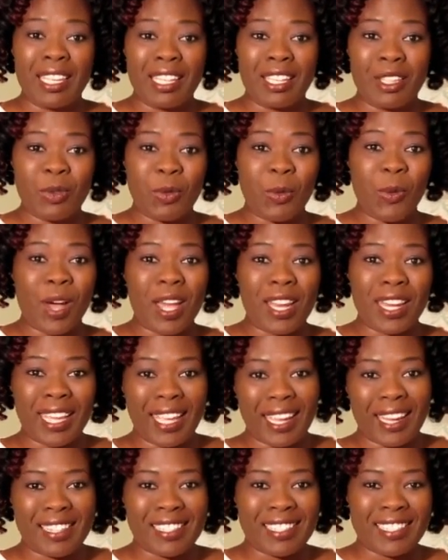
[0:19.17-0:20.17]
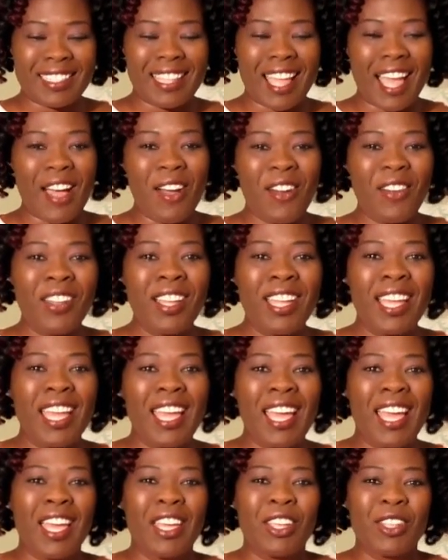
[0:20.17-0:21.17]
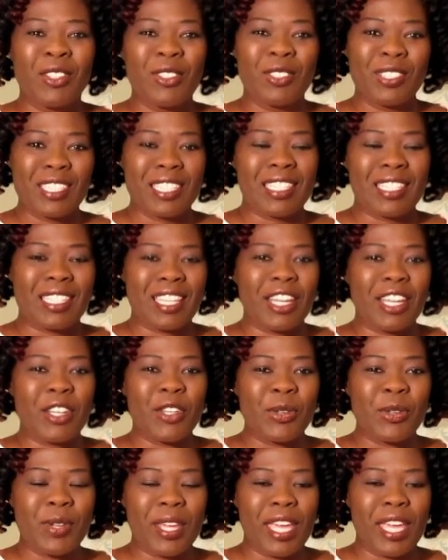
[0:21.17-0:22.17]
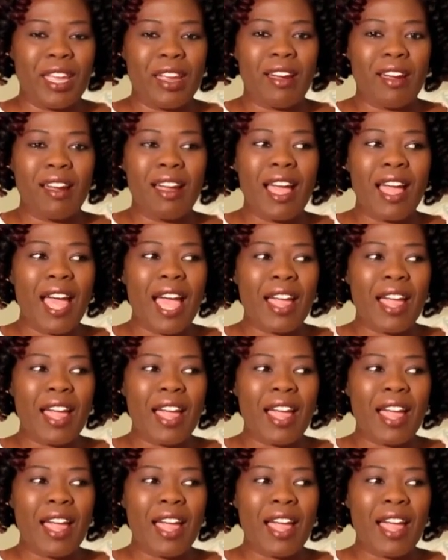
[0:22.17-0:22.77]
in one hairstyle using their new hair.